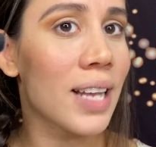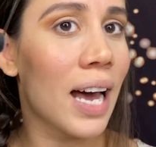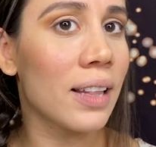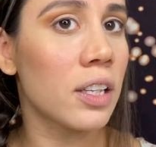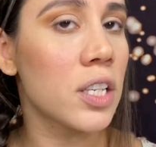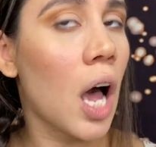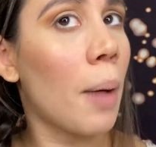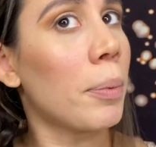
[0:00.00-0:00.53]
at
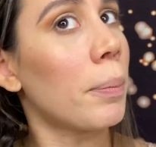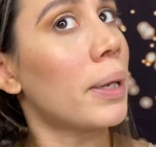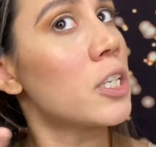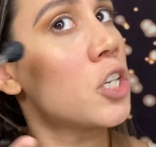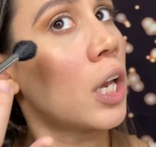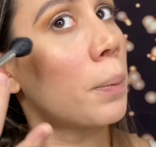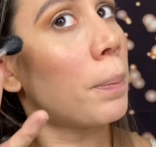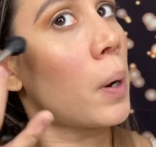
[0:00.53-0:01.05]
the top of my
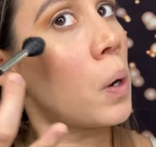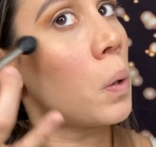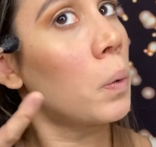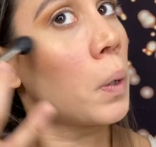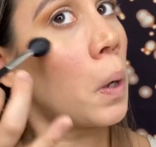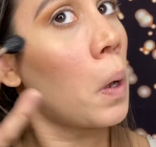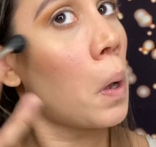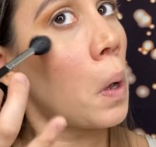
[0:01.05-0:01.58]

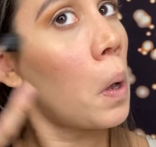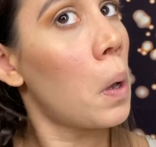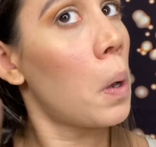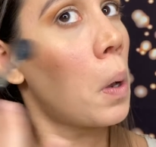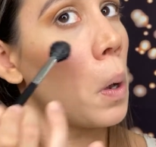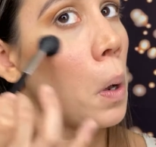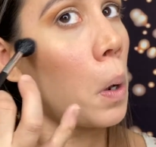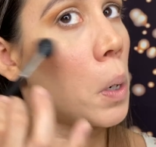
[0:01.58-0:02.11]
cheekbone,
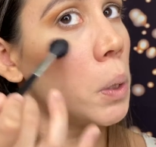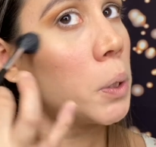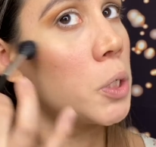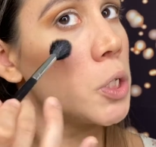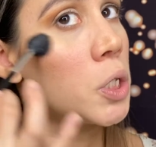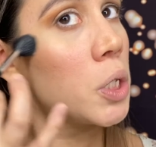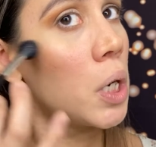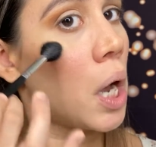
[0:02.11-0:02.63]

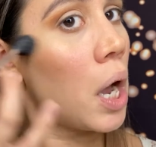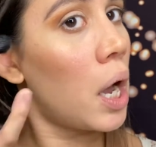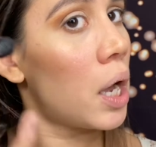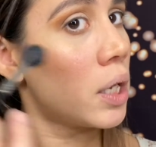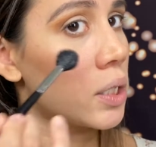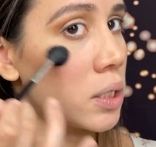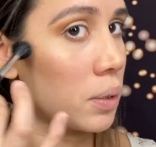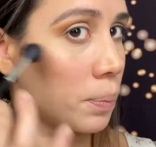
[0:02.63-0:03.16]

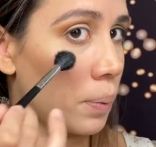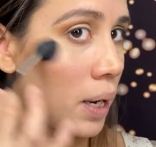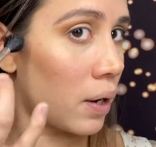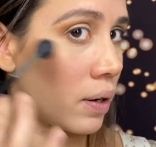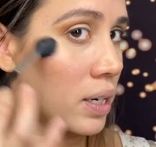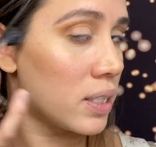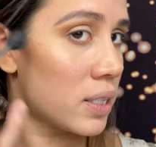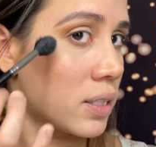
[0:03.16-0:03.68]
just
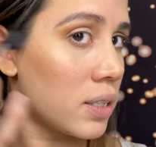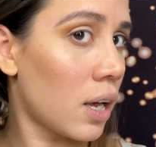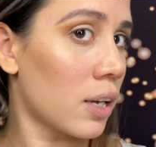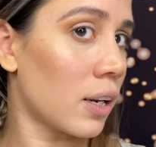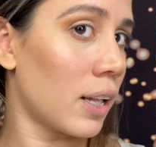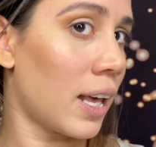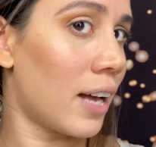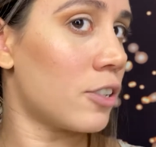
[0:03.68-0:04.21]
very
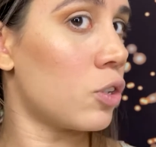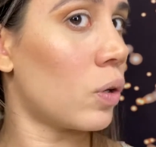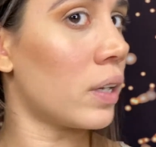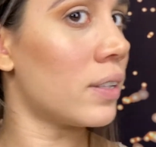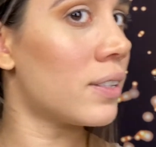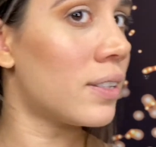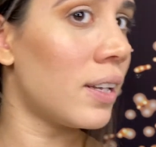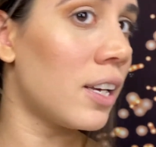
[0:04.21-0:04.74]
subtly. As you
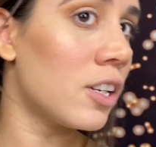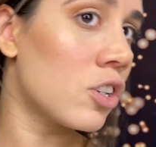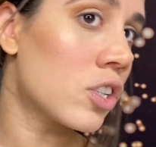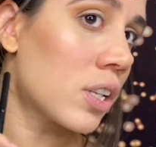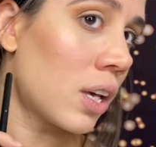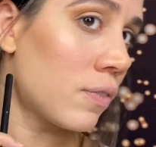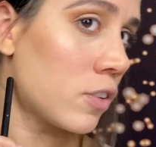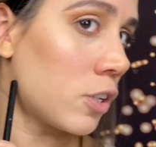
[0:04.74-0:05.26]
can see, it
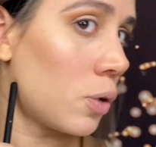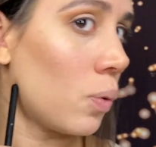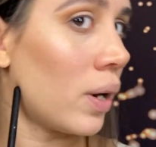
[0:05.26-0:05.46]
just gives you a